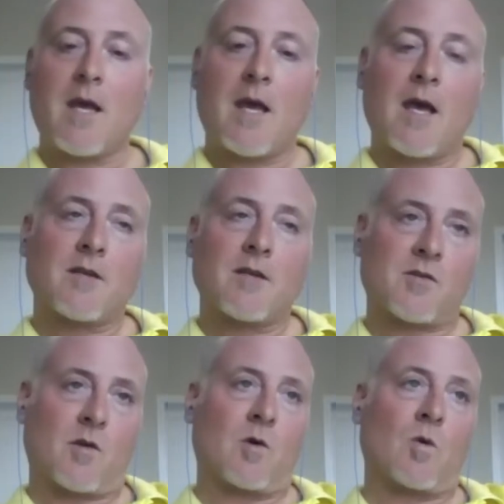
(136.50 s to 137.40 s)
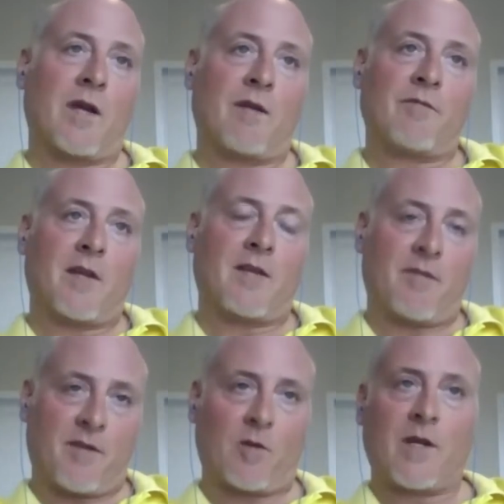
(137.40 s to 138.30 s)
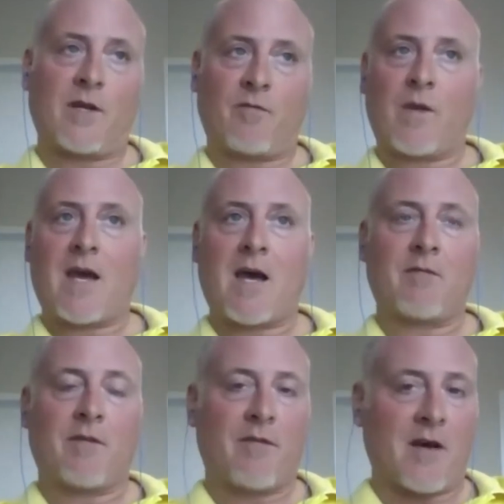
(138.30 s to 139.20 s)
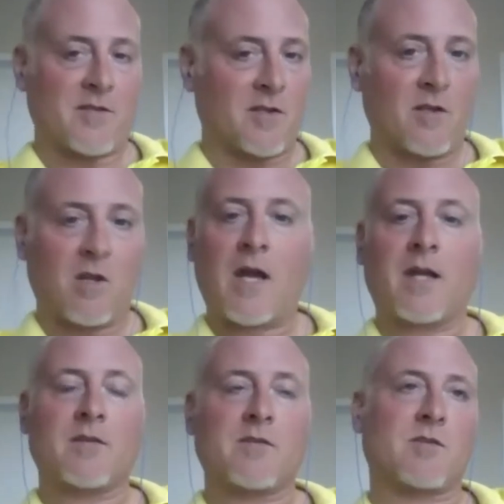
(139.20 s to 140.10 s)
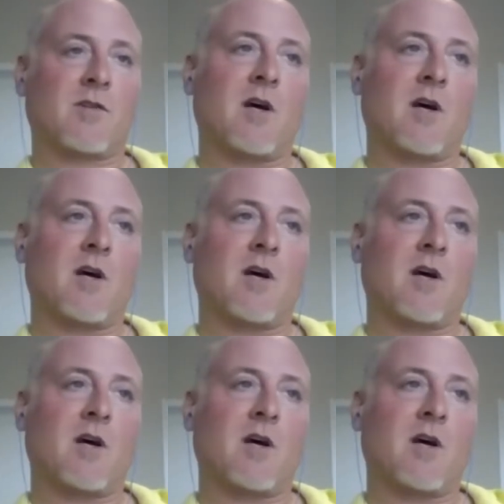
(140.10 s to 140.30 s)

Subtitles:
So if, in theory, if we have 1,000 clients,